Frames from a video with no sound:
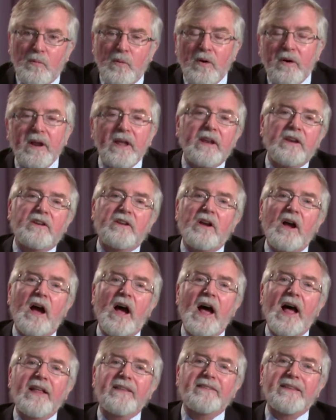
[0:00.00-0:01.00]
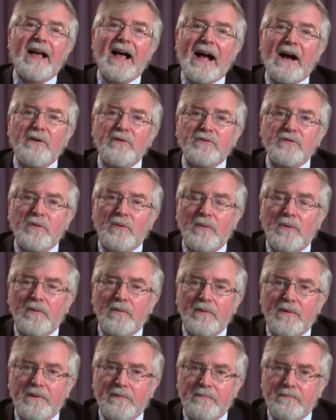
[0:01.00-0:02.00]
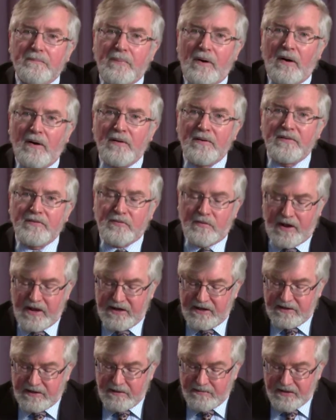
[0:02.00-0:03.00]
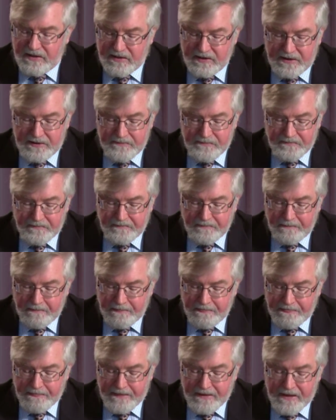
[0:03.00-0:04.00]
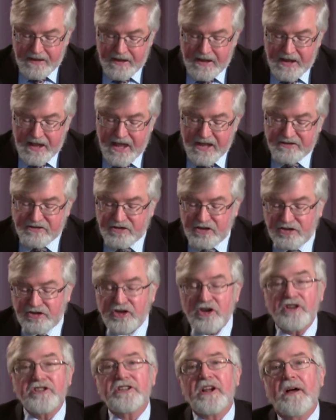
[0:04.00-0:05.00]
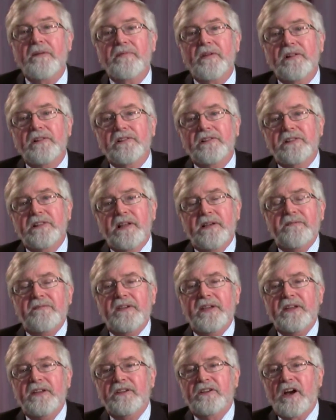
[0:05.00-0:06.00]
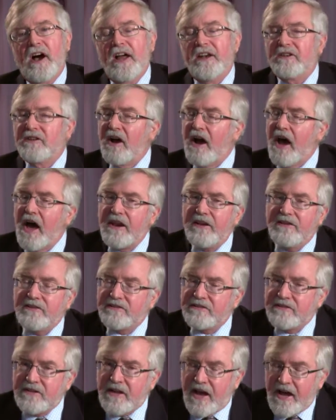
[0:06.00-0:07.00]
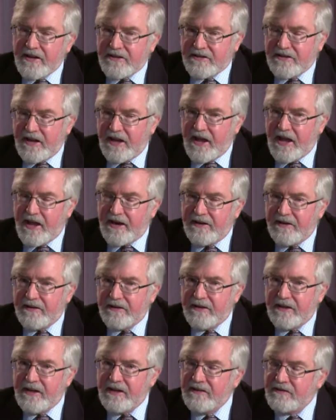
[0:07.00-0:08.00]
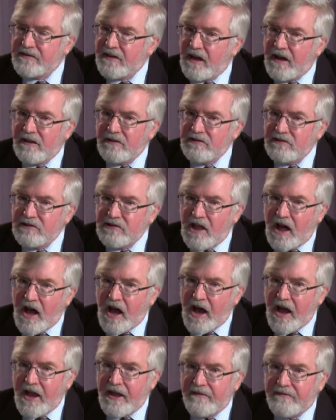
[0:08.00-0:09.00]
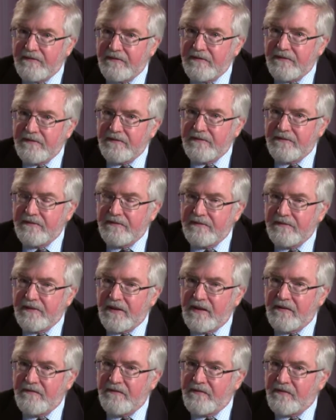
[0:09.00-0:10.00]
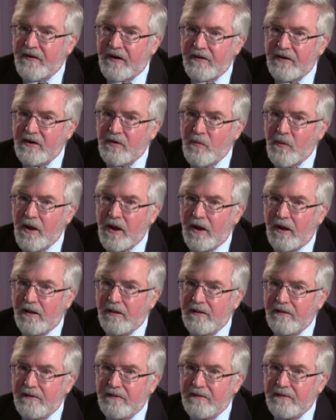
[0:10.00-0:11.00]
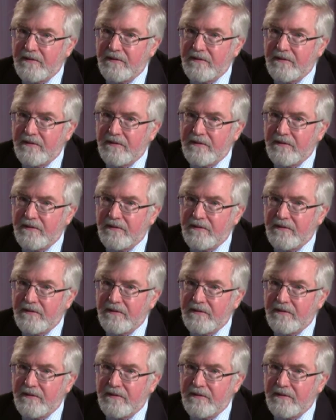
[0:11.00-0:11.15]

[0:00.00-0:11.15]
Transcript: We're in God's household, Paul is writing Timothy. It's the church of the living God. God is not dead. He's alive and very well.